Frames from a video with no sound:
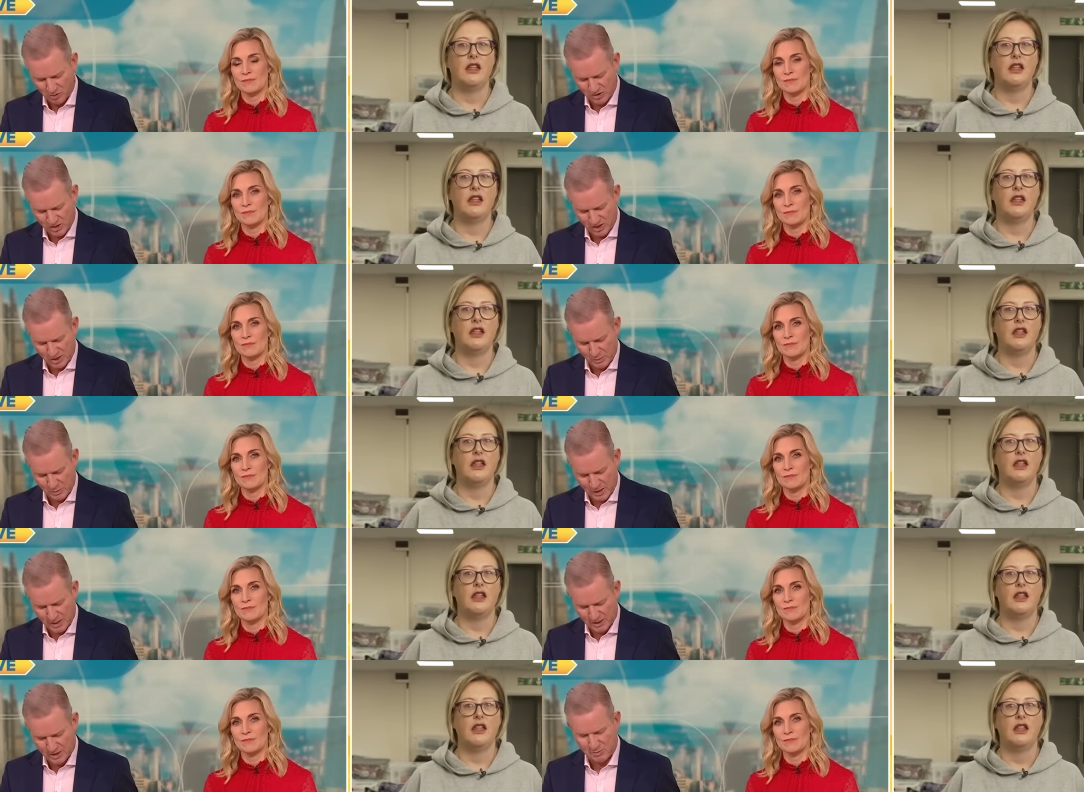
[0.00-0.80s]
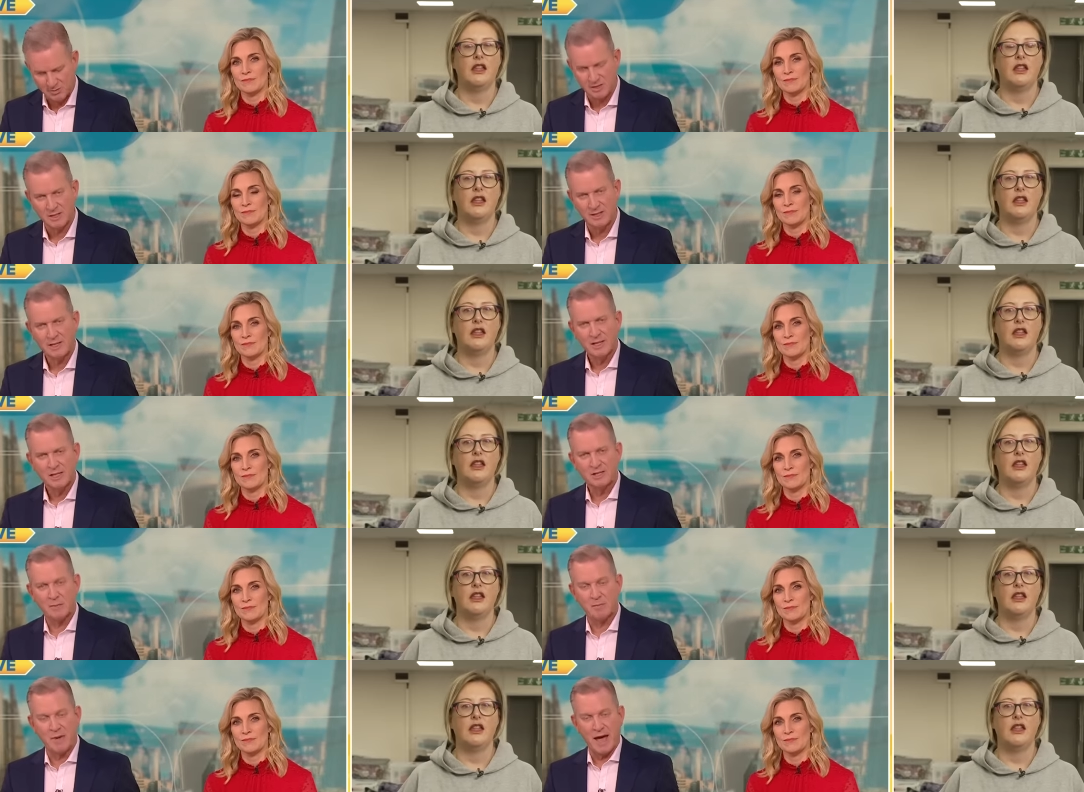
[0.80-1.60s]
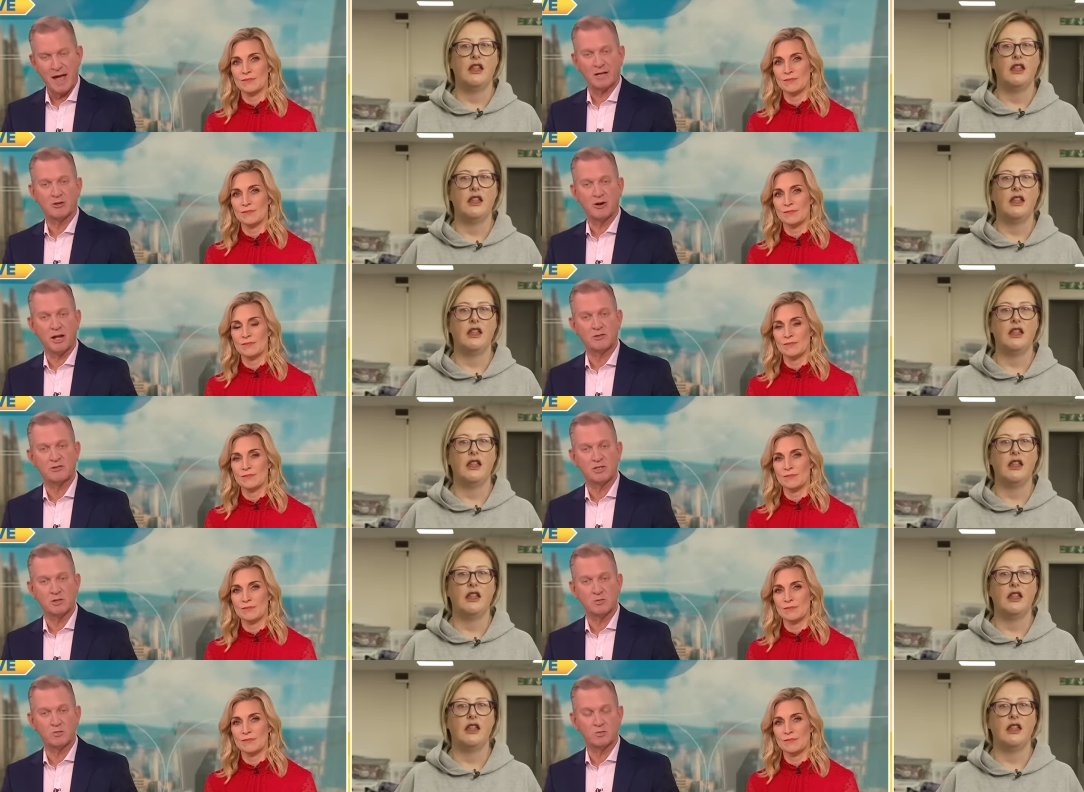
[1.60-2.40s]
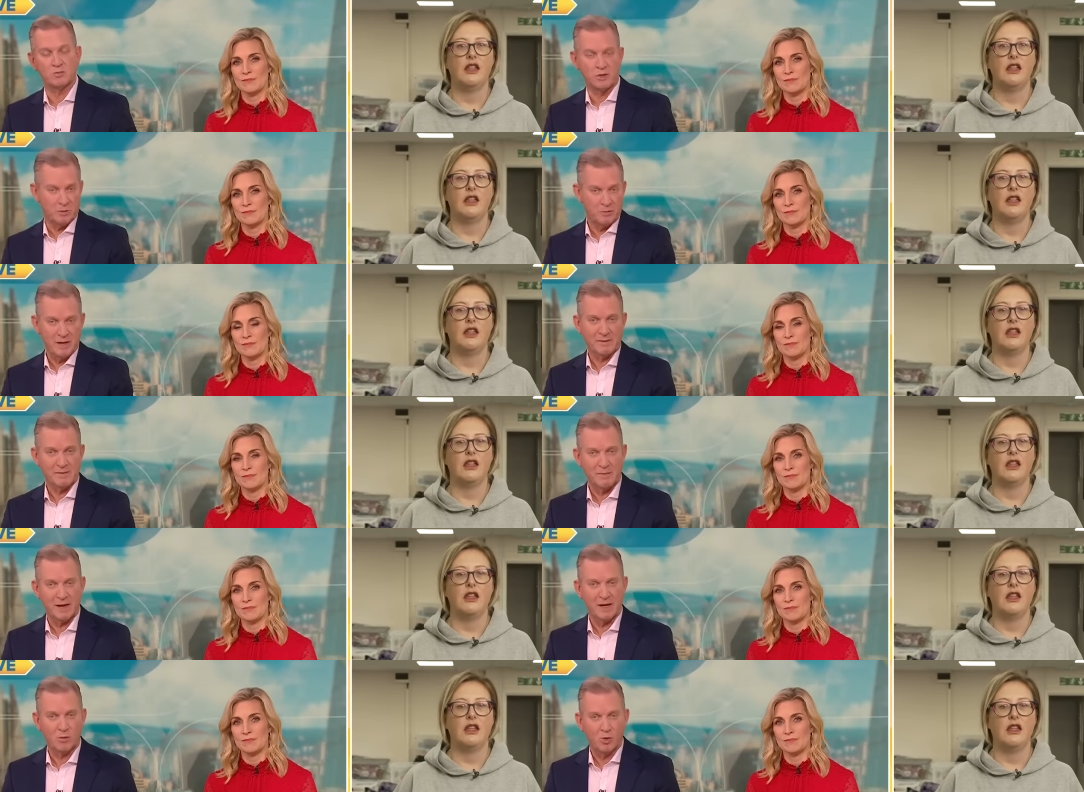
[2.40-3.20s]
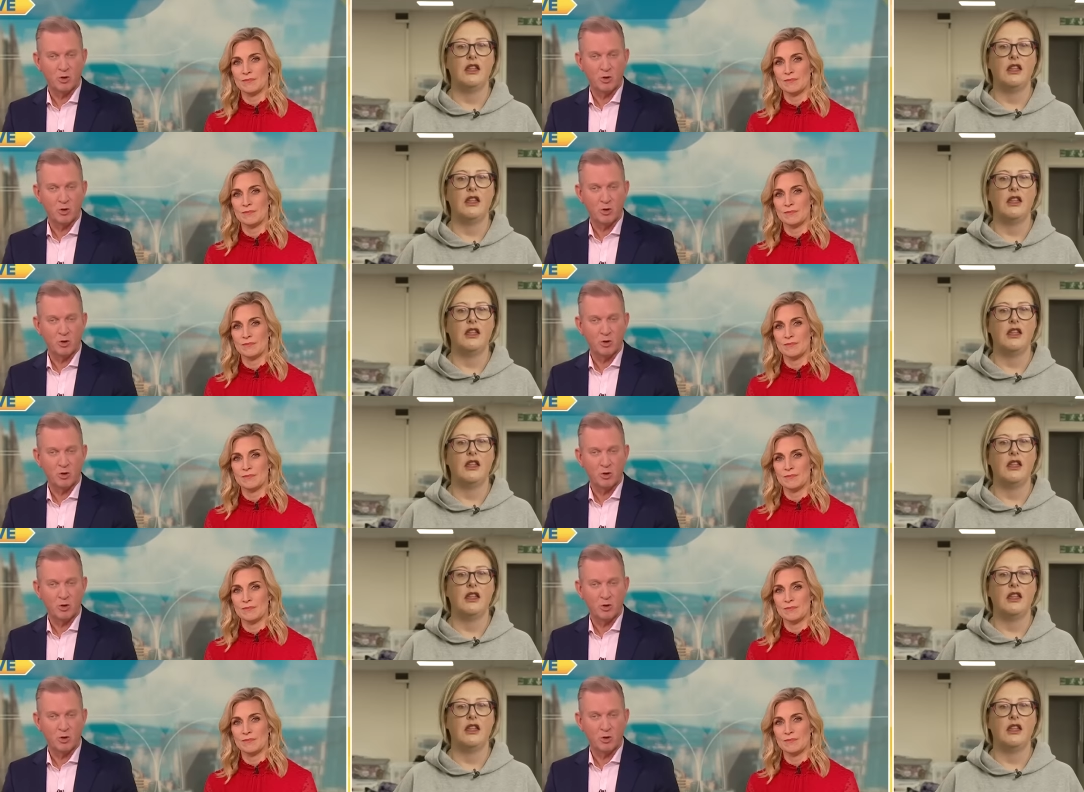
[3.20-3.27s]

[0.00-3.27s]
Speaker 1: Just explain to us the background to your baby bank,